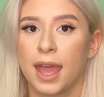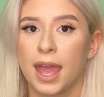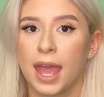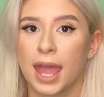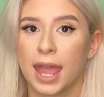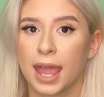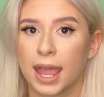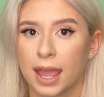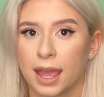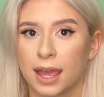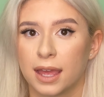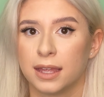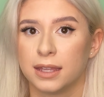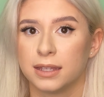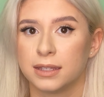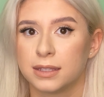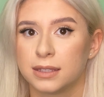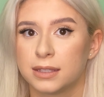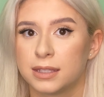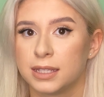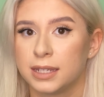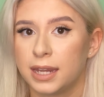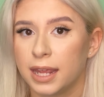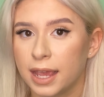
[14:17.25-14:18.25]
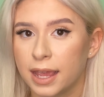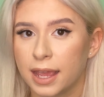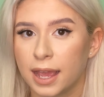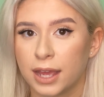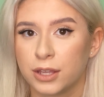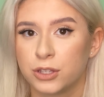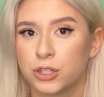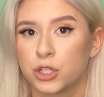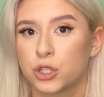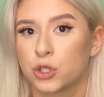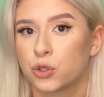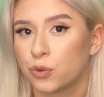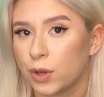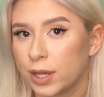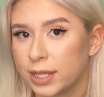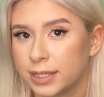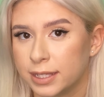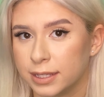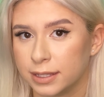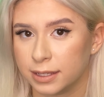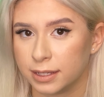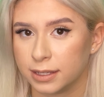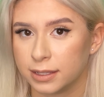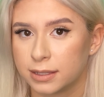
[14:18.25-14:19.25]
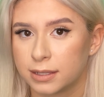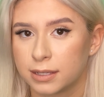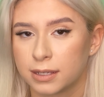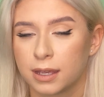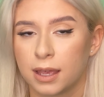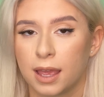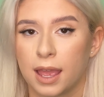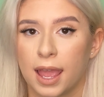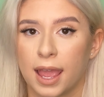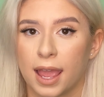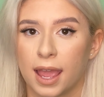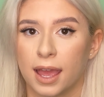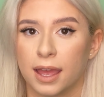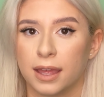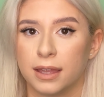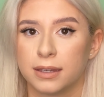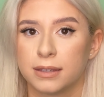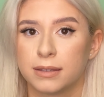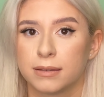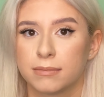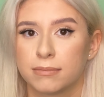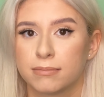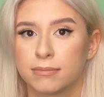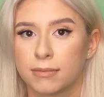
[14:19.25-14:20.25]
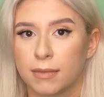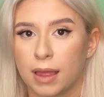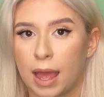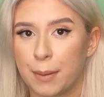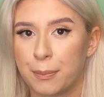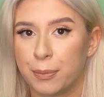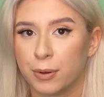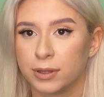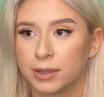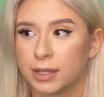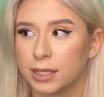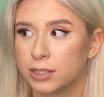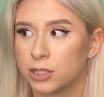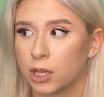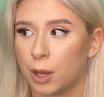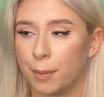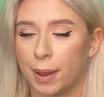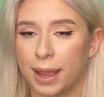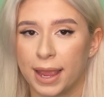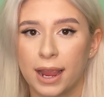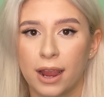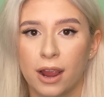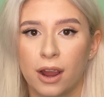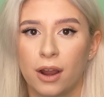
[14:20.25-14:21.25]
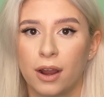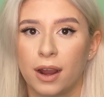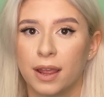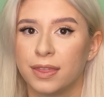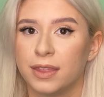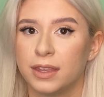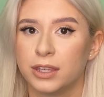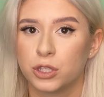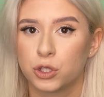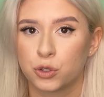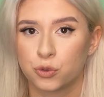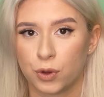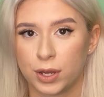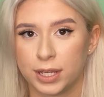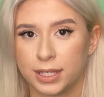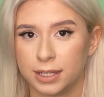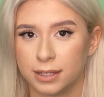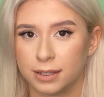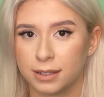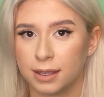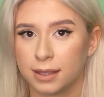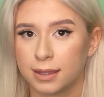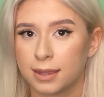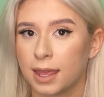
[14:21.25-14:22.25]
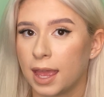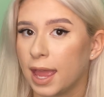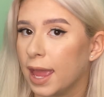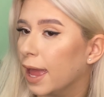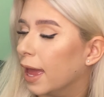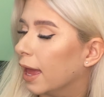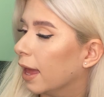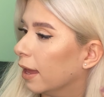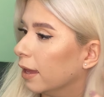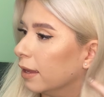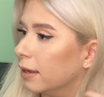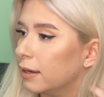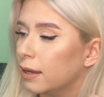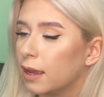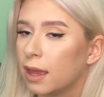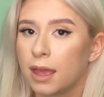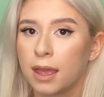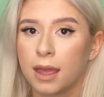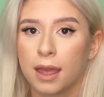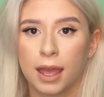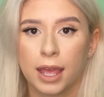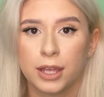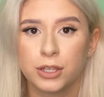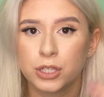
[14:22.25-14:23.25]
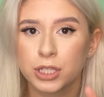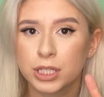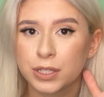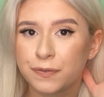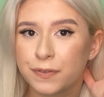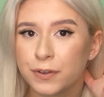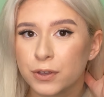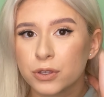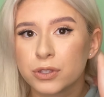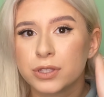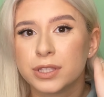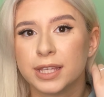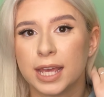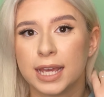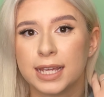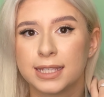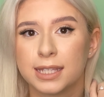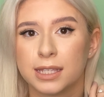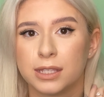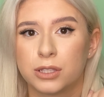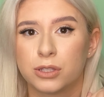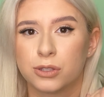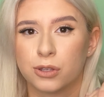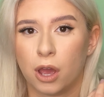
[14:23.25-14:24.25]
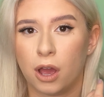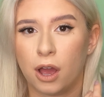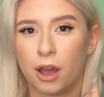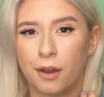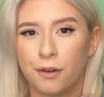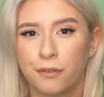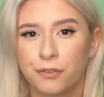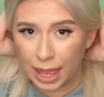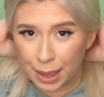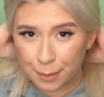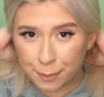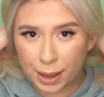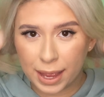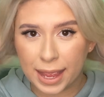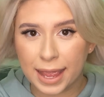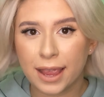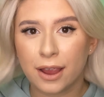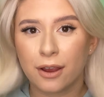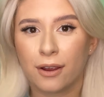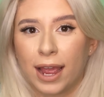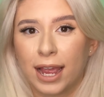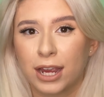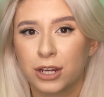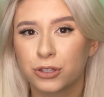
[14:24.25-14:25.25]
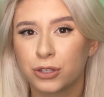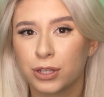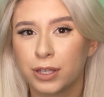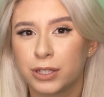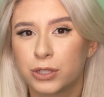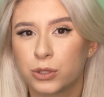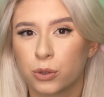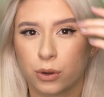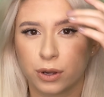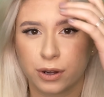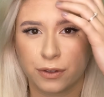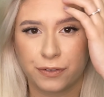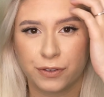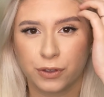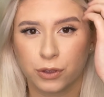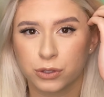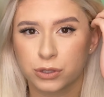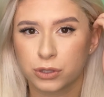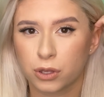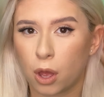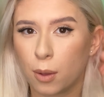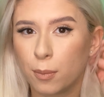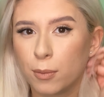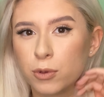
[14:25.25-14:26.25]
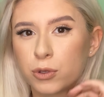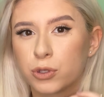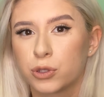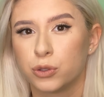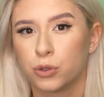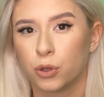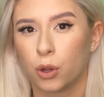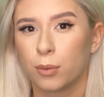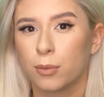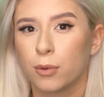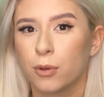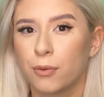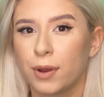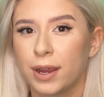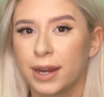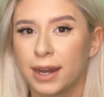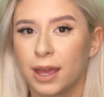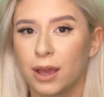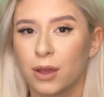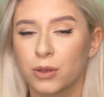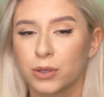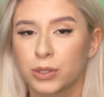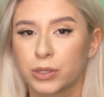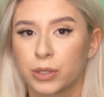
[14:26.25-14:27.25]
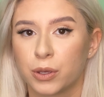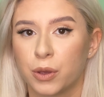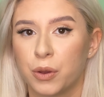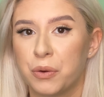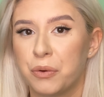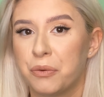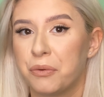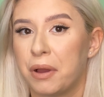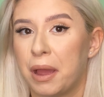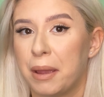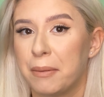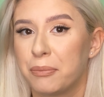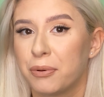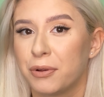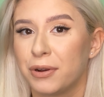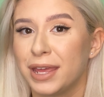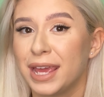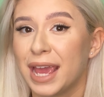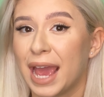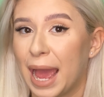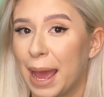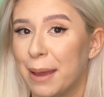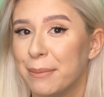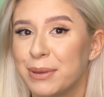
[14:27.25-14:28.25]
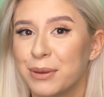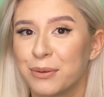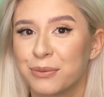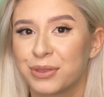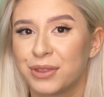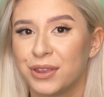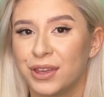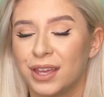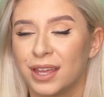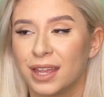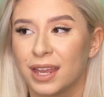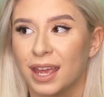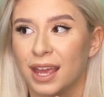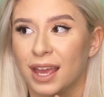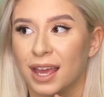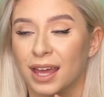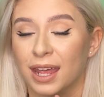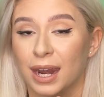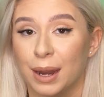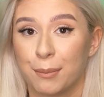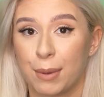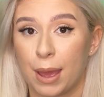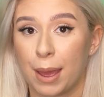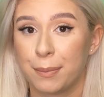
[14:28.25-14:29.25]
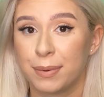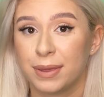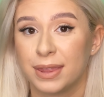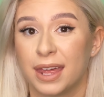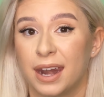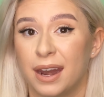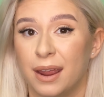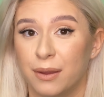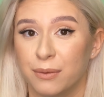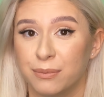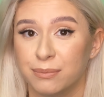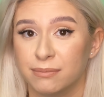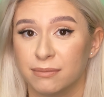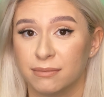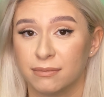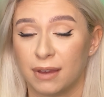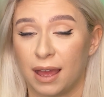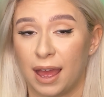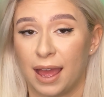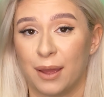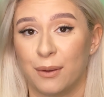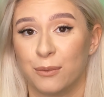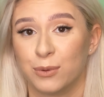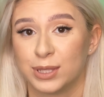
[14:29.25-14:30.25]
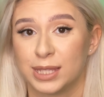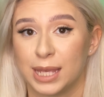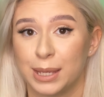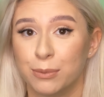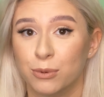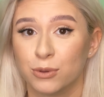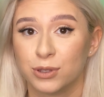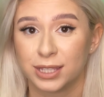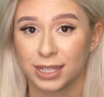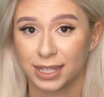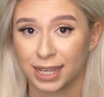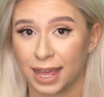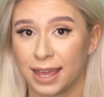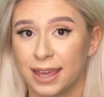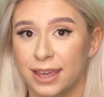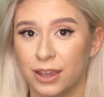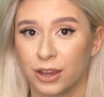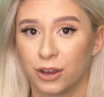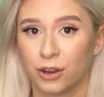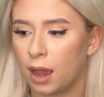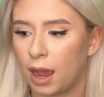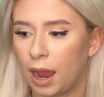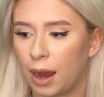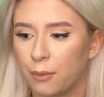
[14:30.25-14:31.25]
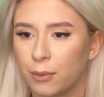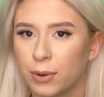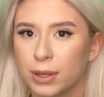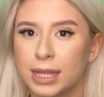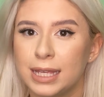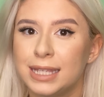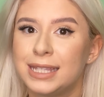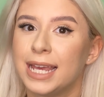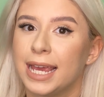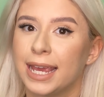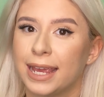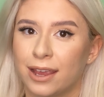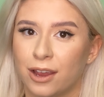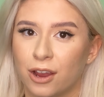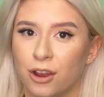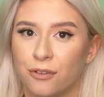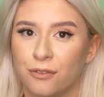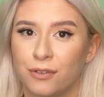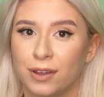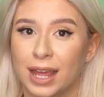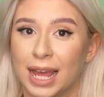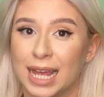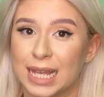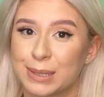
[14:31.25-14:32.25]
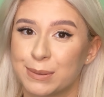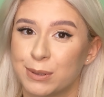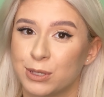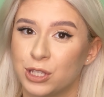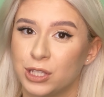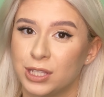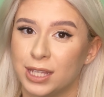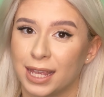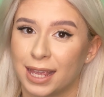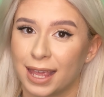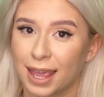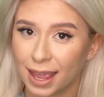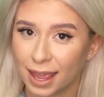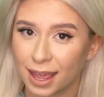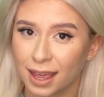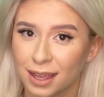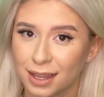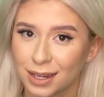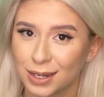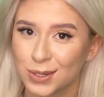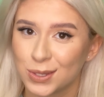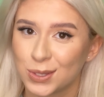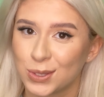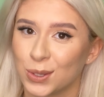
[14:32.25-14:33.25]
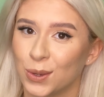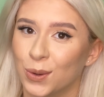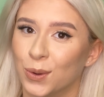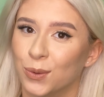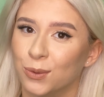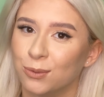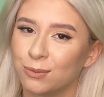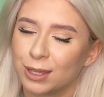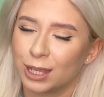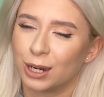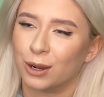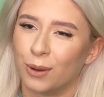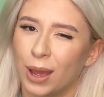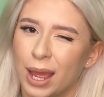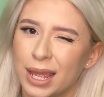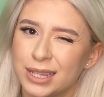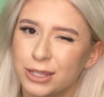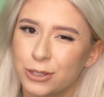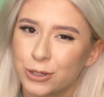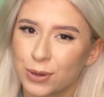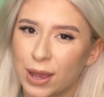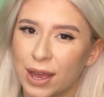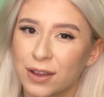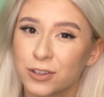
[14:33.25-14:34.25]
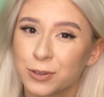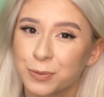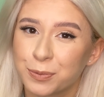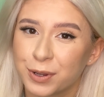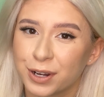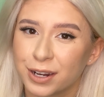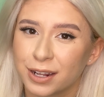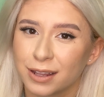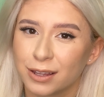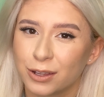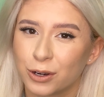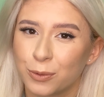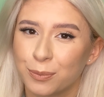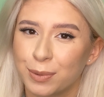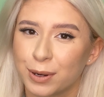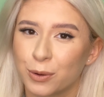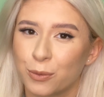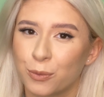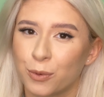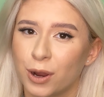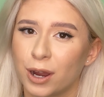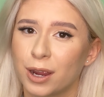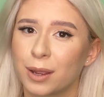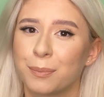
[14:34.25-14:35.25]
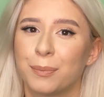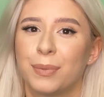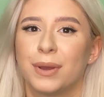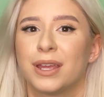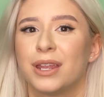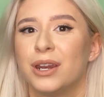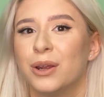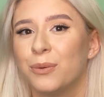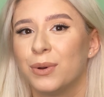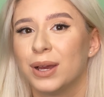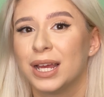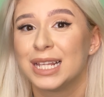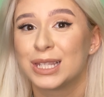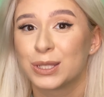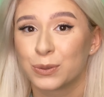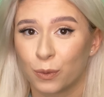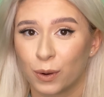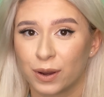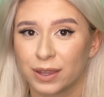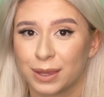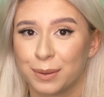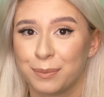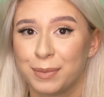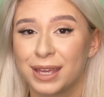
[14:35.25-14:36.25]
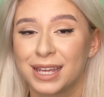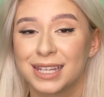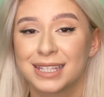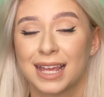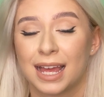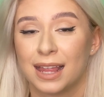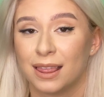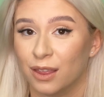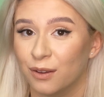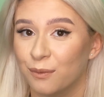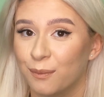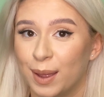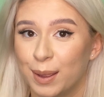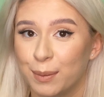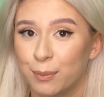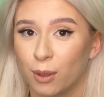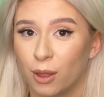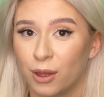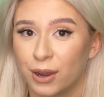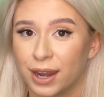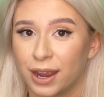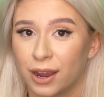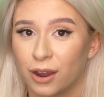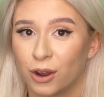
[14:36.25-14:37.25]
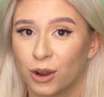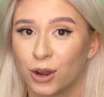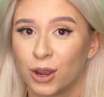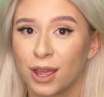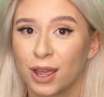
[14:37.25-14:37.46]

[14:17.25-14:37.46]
And today I just straightened it, and I put this on my hair and then straightened it, and it just feels nice and soft, and my hair actually sort of feels almost normal right now, so I'm pretty happy with it, and I'm happy that I was able to get here. I really take care of it as much as I can, so I do have to put in a little bit of work, but you know what, it's worth it because I love my blonde hair